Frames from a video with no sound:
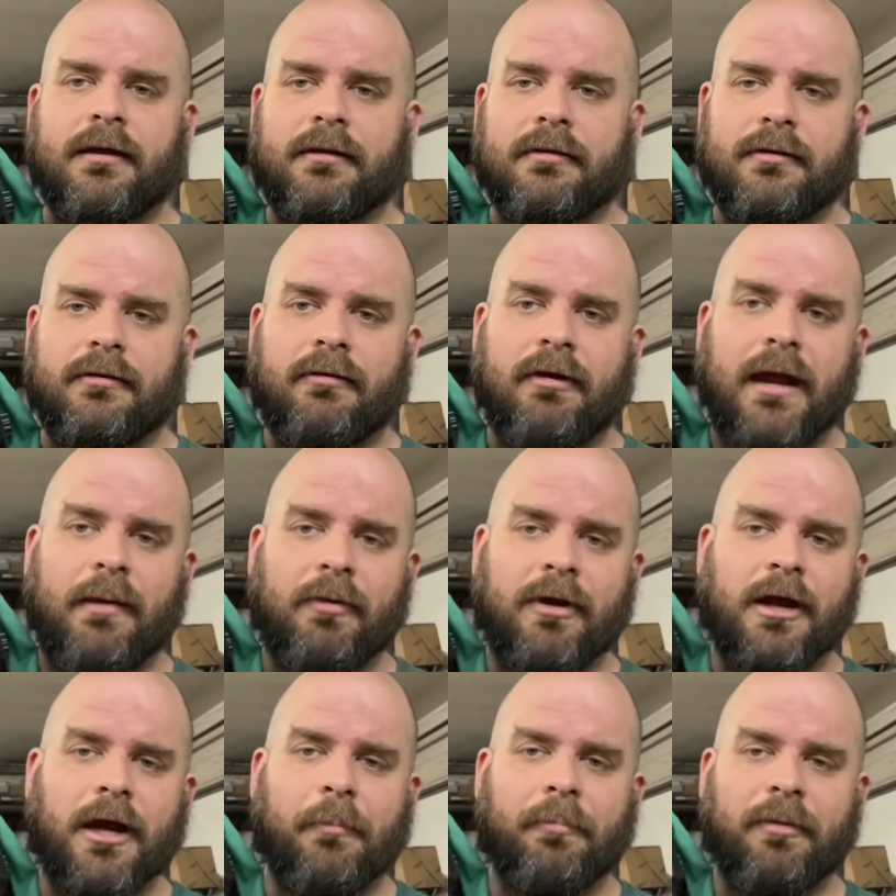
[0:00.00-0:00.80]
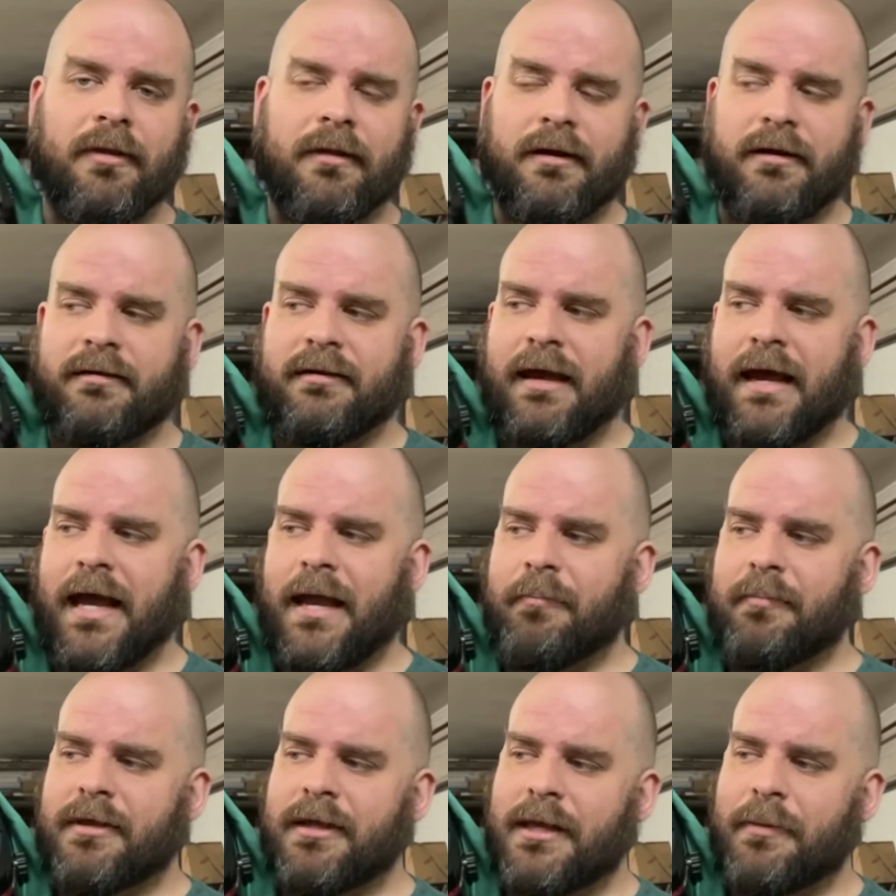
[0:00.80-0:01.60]
Grab a couple at a
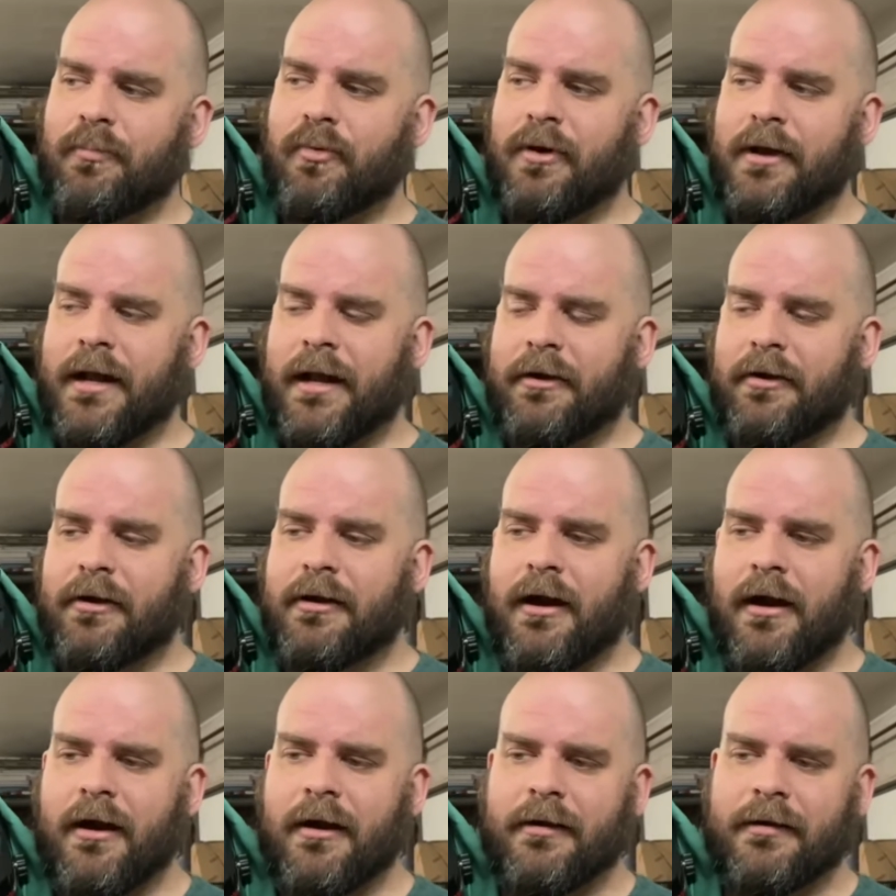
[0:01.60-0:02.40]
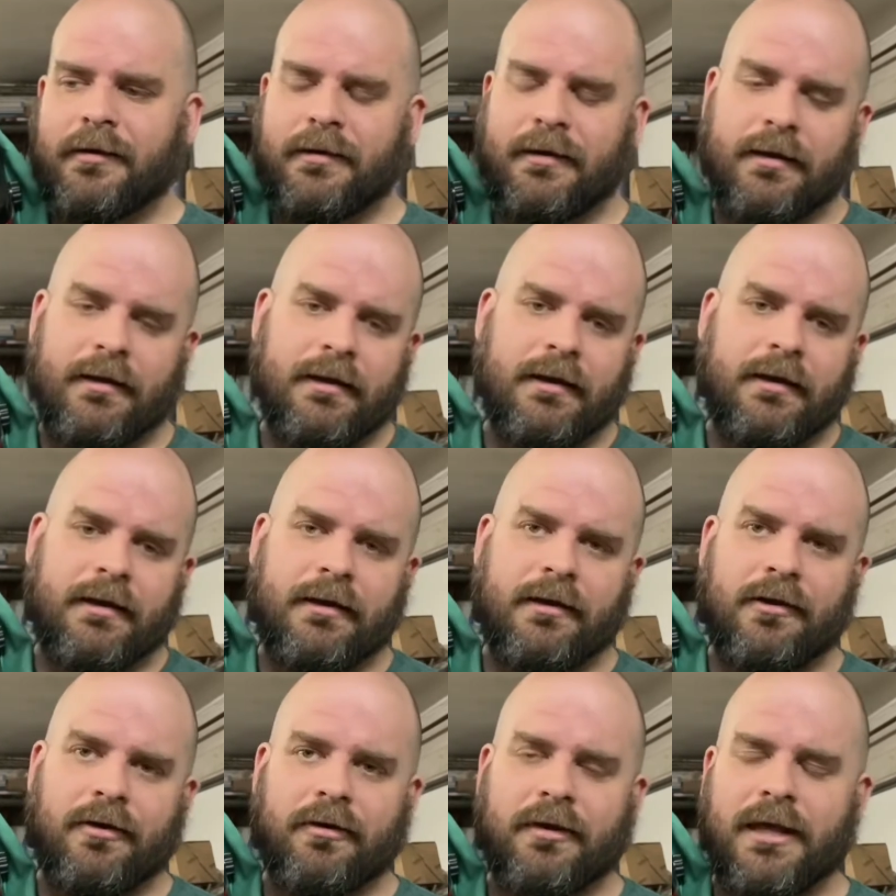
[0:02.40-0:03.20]
time, keep one on your cart,
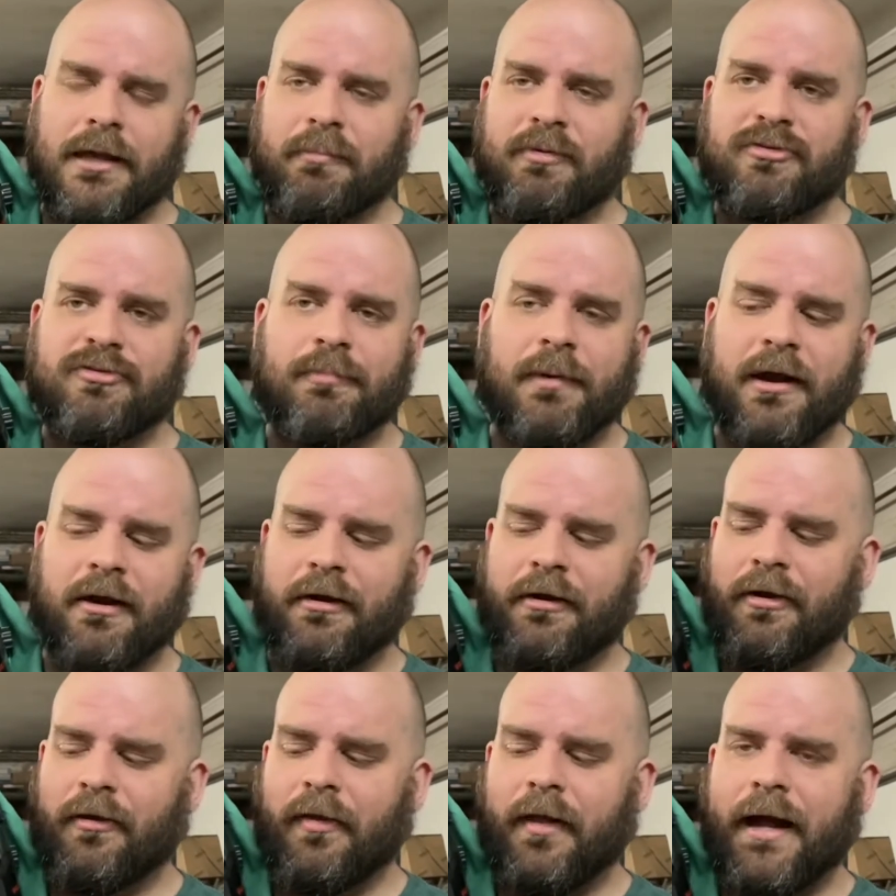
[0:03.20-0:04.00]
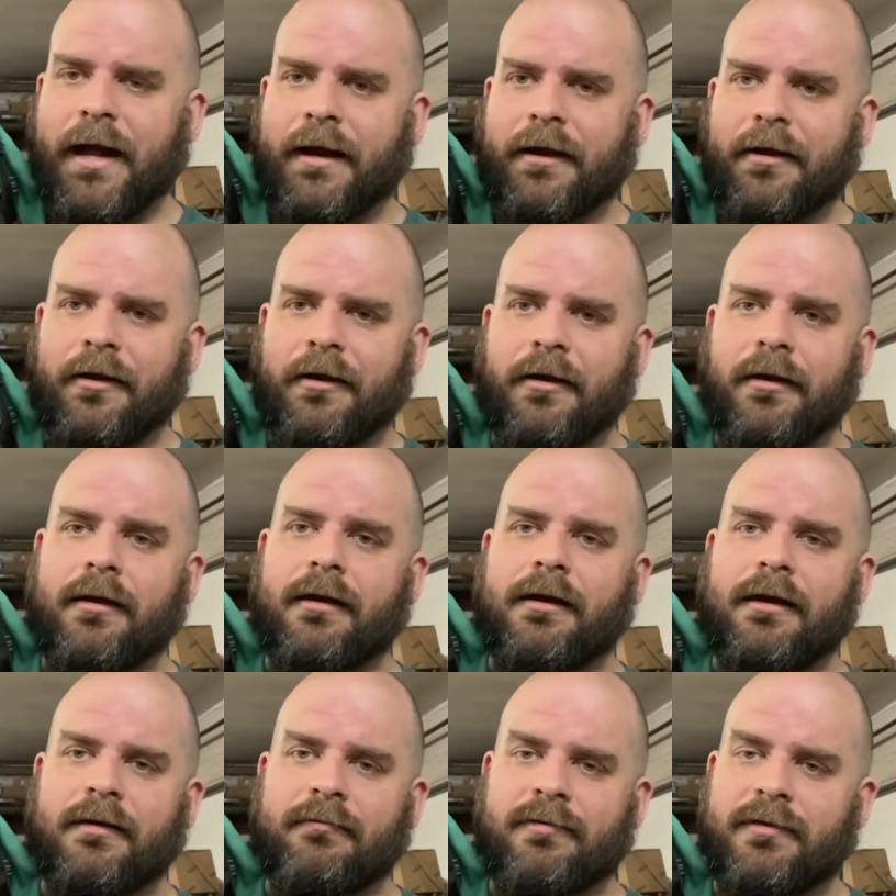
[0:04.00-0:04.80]
keep a spare in your locker.
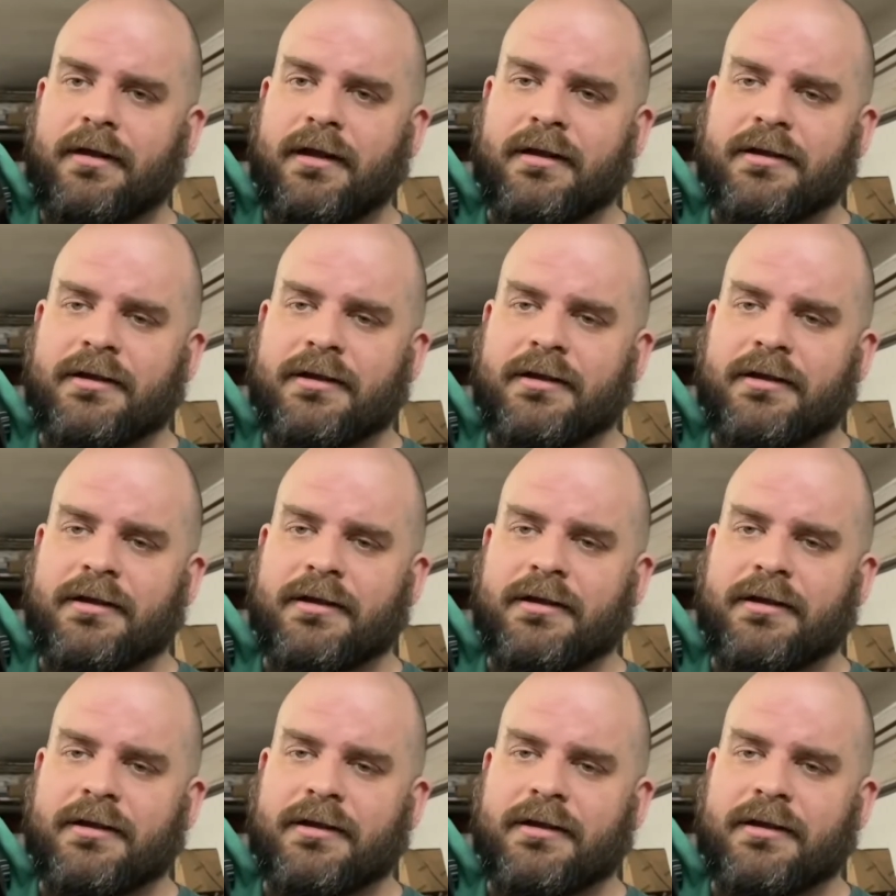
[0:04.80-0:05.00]
If you need to